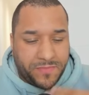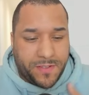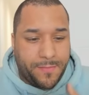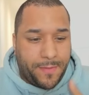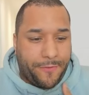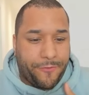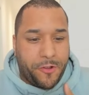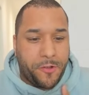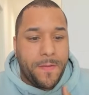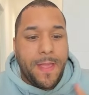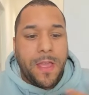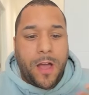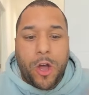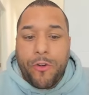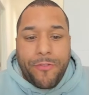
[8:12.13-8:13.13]
look at my throat.
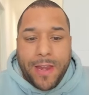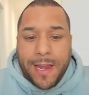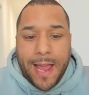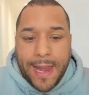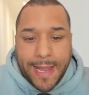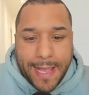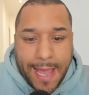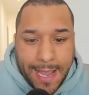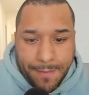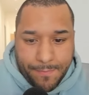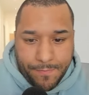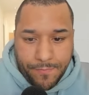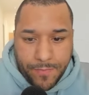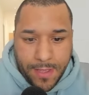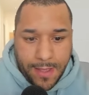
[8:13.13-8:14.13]
I already like the
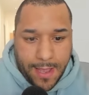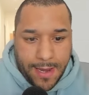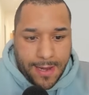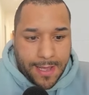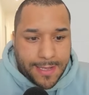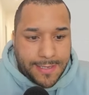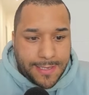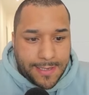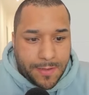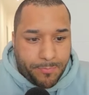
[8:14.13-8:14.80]
game, and like I said, a